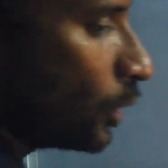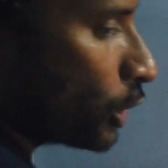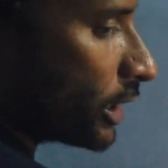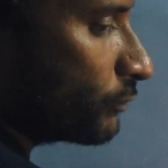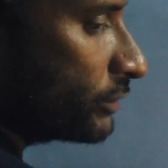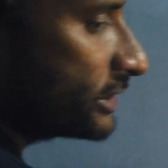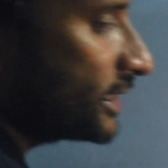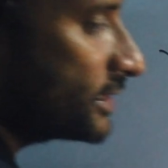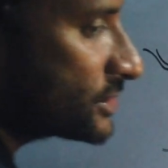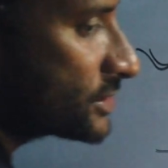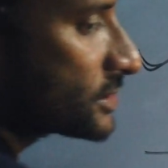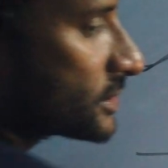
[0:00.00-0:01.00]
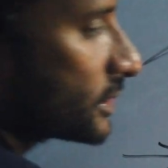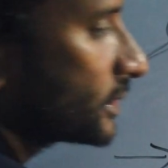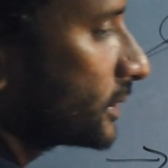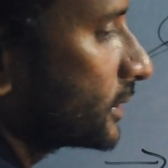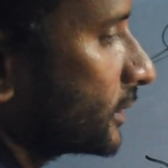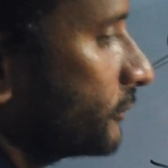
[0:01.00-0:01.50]
Okay, with this
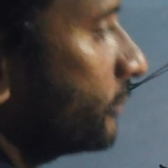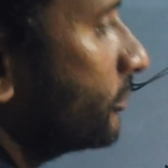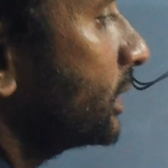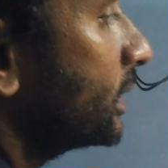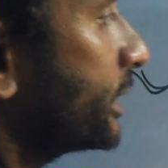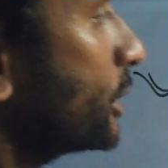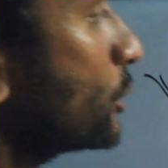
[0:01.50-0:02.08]
we will